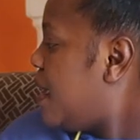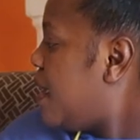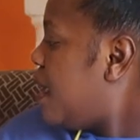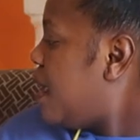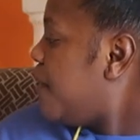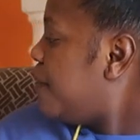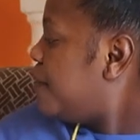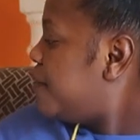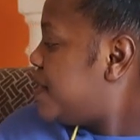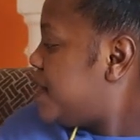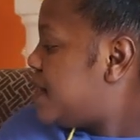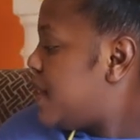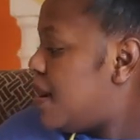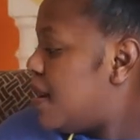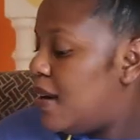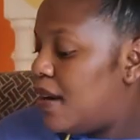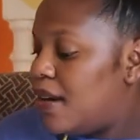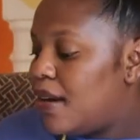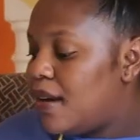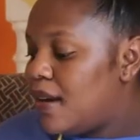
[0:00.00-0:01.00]
after
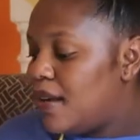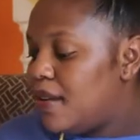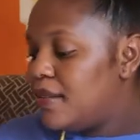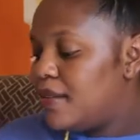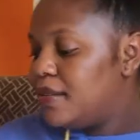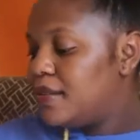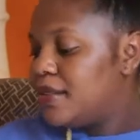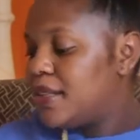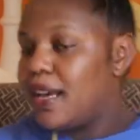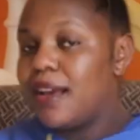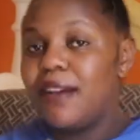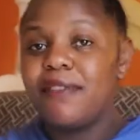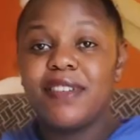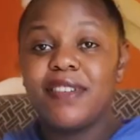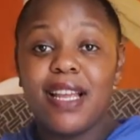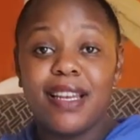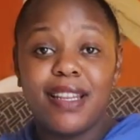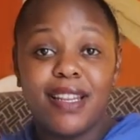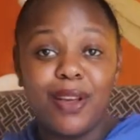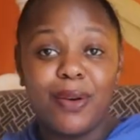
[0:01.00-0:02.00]
I have done